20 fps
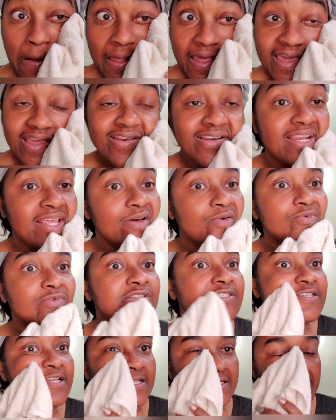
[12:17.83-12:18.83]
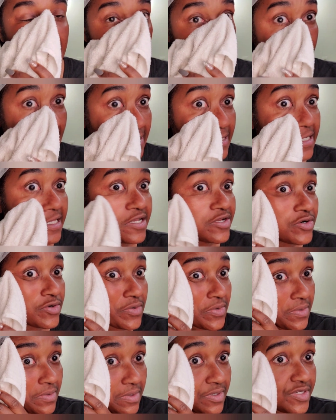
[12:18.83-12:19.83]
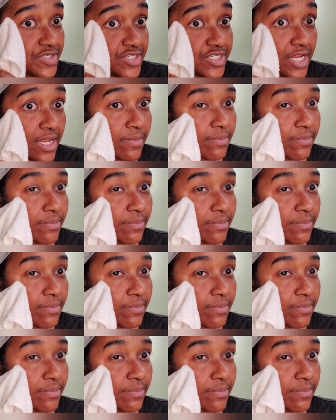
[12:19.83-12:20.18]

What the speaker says: And that was just a little shea